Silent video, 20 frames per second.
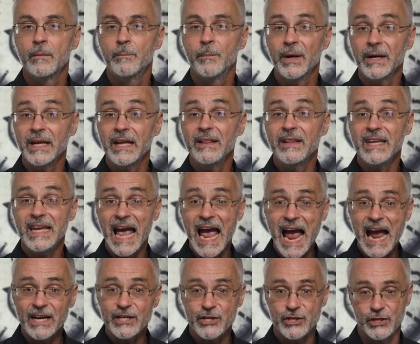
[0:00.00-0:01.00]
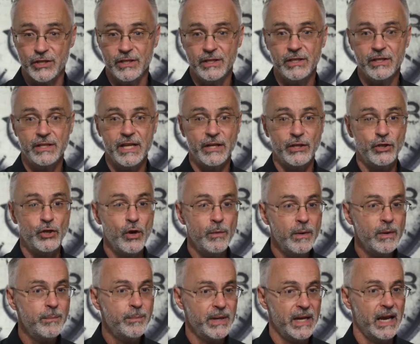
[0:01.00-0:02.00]
but in the action that
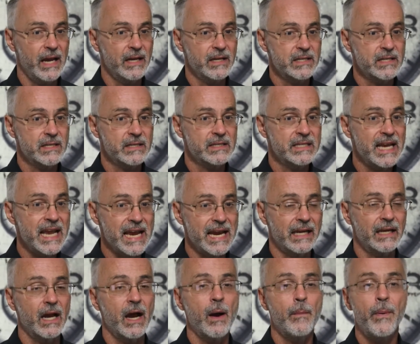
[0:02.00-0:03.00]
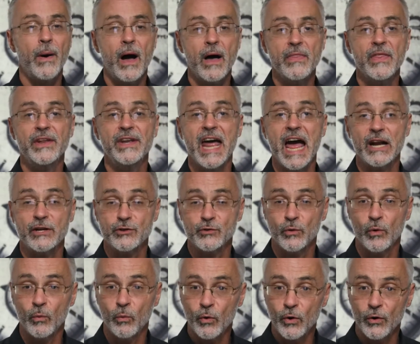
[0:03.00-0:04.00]
human beings take upon the
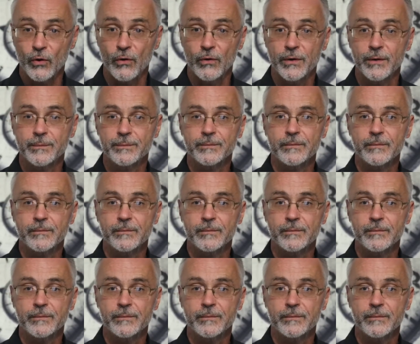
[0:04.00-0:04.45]
natural world.